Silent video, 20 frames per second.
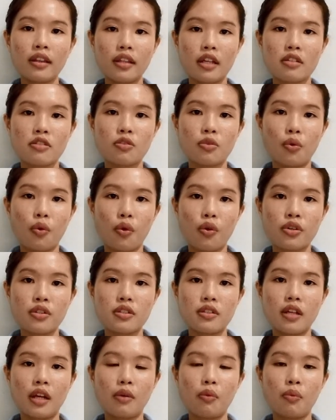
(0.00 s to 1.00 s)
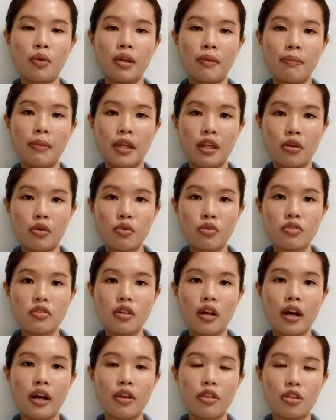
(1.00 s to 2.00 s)
test scores that will be
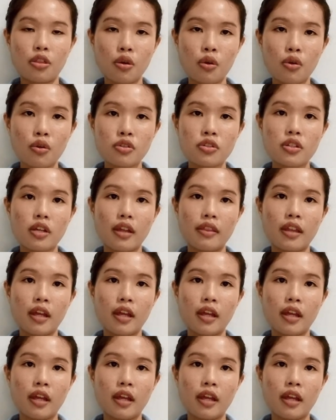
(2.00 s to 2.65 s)
used are those